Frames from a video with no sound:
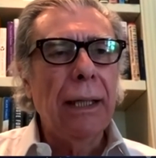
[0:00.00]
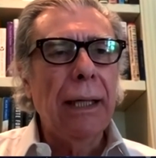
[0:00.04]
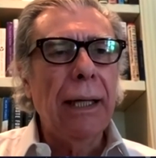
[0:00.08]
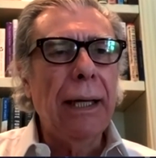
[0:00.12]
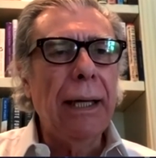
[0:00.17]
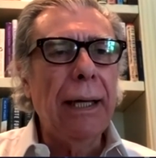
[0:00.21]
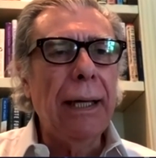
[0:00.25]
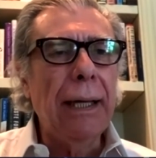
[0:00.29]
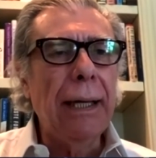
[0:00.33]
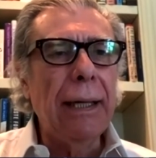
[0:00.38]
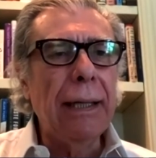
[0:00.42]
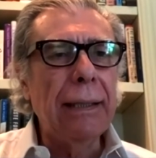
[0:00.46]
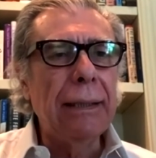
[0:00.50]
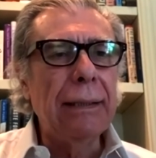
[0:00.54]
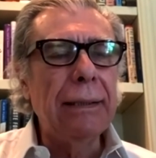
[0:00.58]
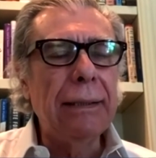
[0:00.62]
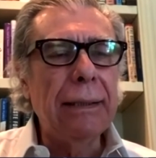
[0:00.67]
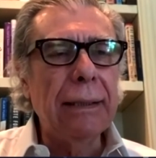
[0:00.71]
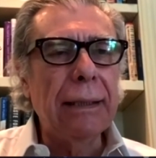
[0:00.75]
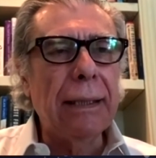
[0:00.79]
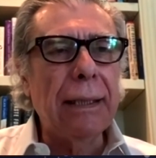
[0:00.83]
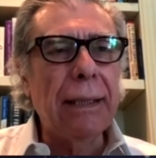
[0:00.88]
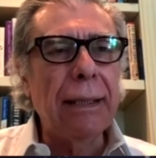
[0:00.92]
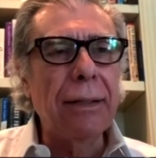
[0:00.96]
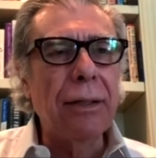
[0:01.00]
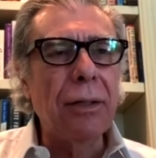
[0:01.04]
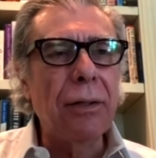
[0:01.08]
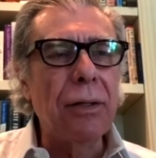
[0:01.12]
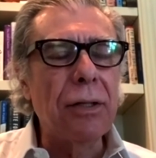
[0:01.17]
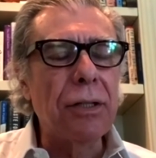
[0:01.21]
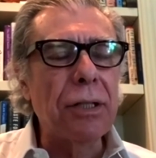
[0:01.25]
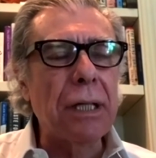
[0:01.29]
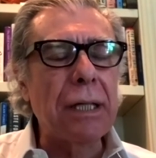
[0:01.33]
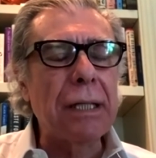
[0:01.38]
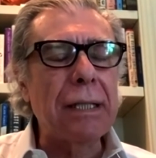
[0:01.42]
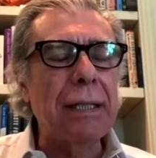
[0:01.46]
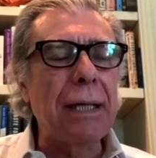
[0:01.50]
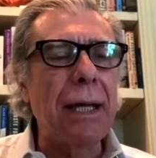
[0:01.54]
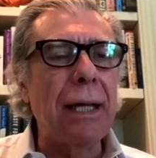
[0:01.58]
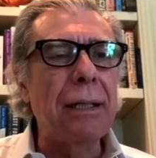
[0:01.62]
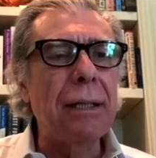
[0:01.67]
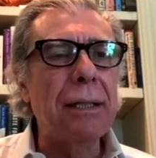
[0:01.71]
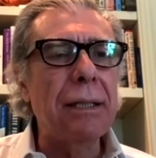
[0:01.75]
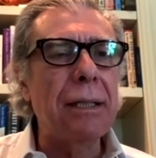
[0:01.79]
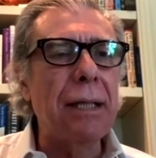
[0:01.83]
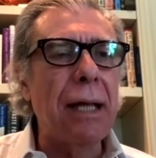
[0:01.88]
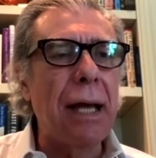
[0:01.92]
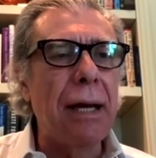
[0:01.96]
And there's a
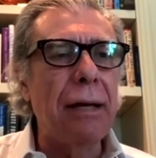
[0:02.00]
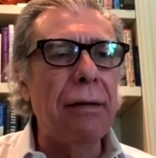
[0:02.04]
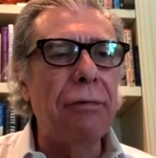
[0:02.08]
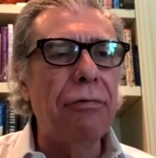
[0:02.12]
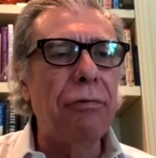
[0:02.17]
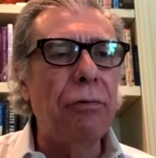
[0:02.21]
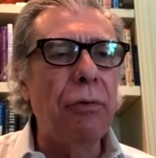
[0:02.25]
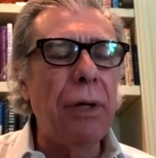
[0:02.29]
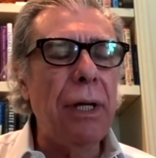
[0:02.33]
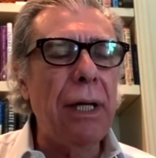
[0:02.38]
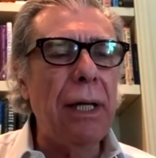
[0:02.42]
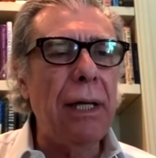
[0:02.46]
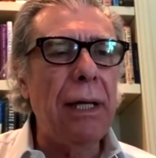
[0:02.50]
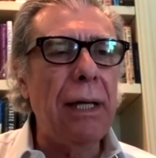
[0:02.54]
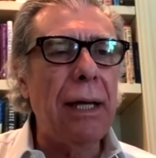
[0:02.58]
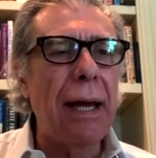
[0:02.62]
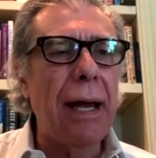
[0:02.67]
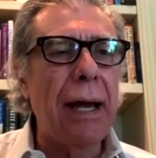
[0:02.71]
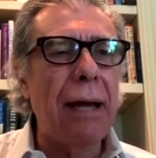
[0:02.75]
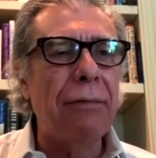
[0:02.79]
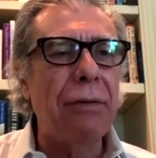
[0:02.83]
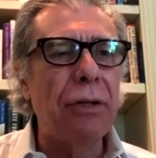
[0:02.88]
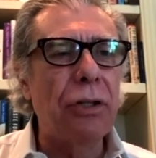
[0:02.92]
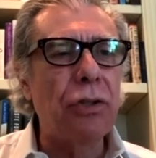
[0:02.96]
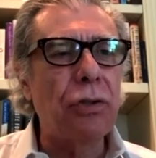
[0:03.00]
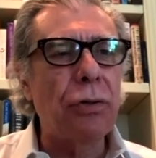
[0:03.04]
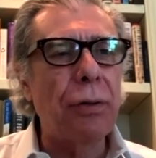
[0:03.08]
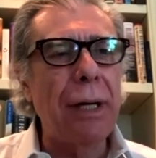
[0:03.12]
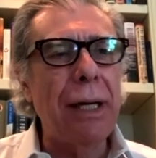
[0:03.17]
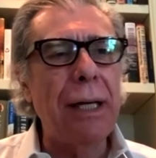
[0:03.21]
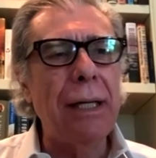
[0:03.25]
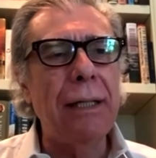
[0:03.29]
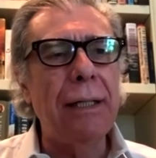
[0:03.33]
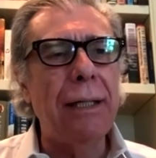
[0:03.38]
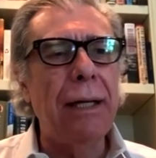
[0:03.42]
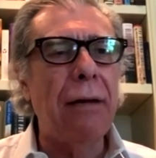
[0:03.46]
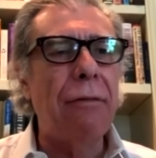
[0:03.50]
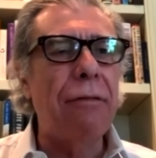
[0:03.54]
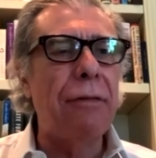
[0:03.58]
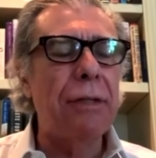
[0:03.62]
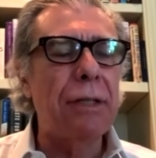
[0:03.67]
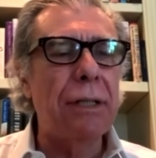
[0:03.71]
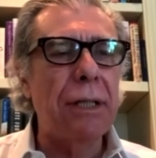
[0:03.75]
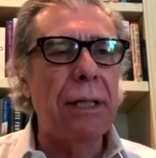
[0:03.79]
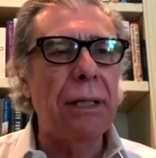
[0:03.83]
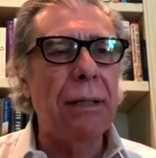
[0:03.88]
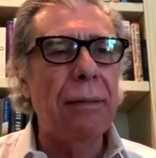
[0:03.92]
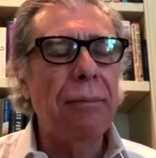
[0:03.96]
sense that if we have a trade
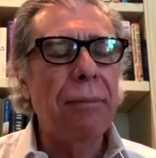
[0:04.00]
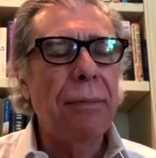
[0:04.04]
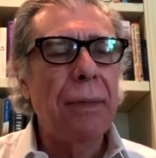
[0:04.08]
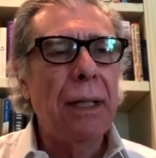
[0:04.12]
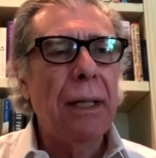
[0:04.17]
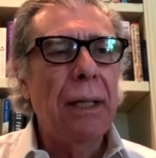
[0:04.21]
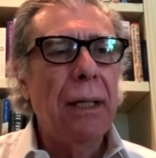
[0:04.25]
deficit